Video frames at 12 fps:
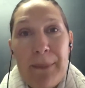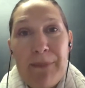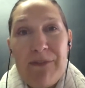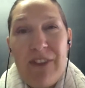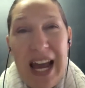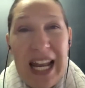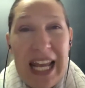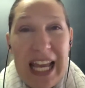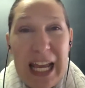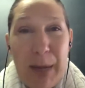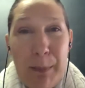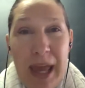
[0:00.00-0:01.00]

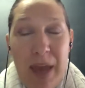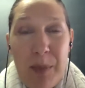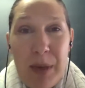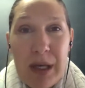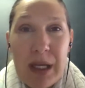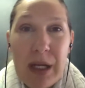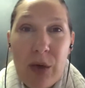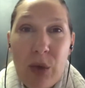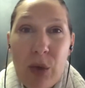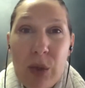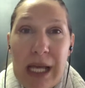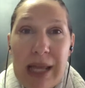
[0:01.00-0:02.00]
filing and paper in
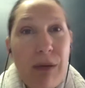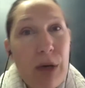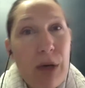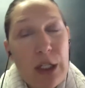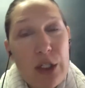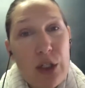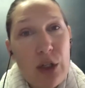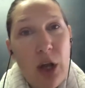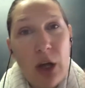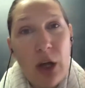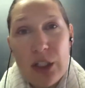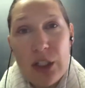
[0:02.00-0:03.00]
order, and they were going to do
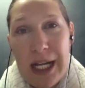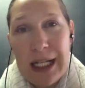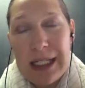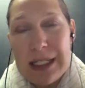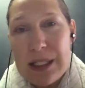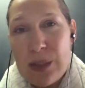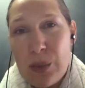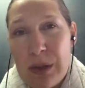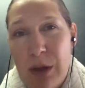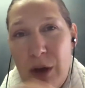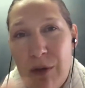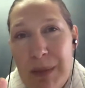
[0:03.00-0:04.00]
long checklists with
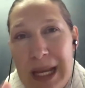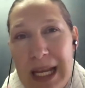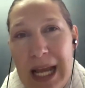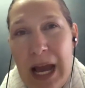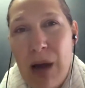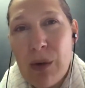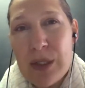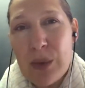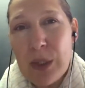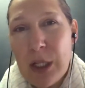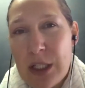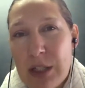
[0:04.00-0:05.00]
over many hours
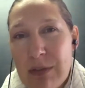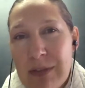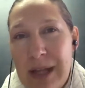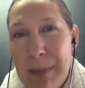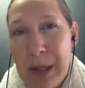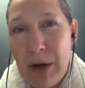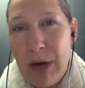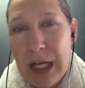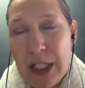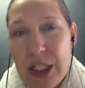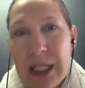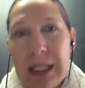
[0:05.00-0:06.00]
with lots of number
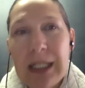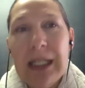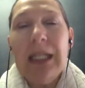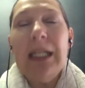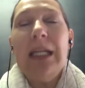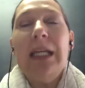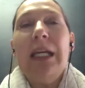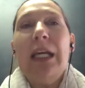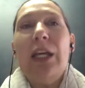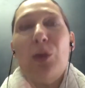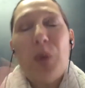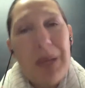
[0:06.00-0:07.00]
crunching.
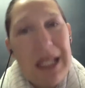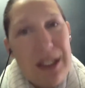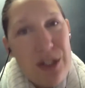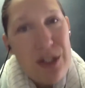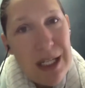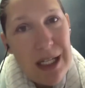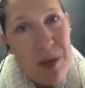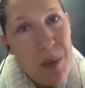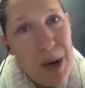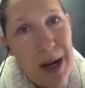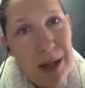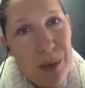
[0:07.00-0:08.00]
You'll be pleased to hear a
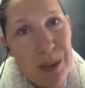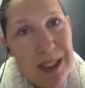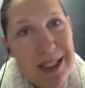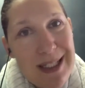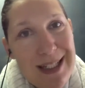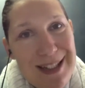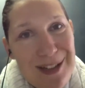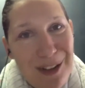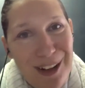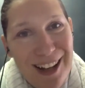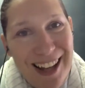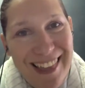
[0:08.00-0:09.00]
brand audit is
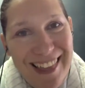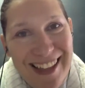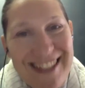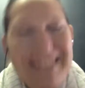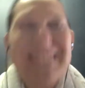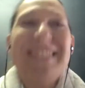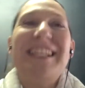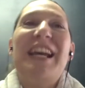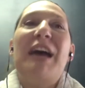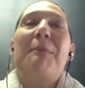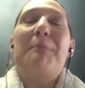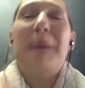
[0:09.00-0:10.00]
not like that,
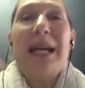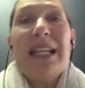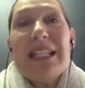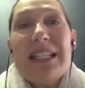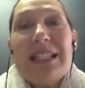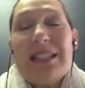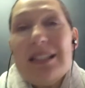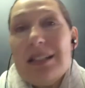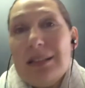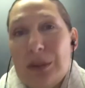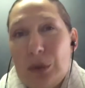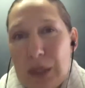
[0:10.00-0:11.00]
but it is
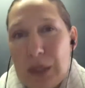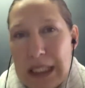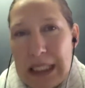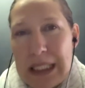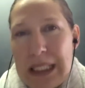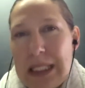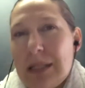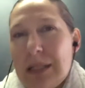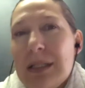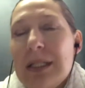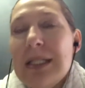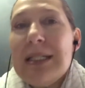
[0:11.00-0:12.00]
still an audit. It's
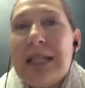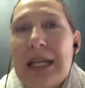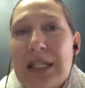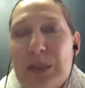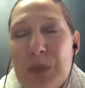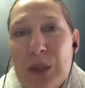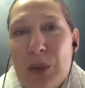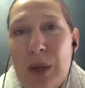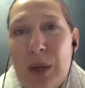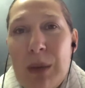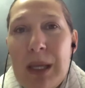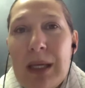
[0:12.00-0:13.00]
still an assessment
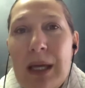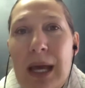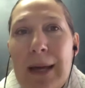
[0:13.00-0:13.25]
where we